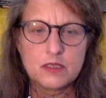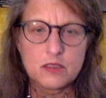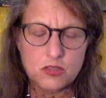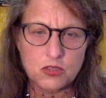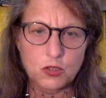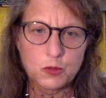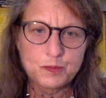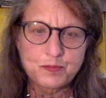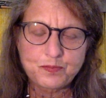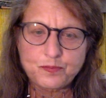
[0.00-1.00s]

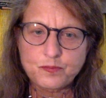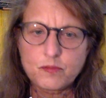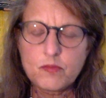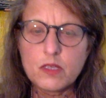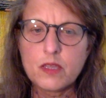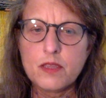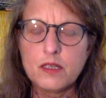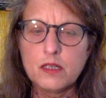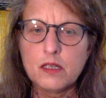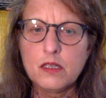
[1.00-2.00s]
So
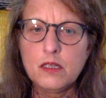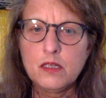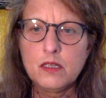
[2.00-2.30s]
the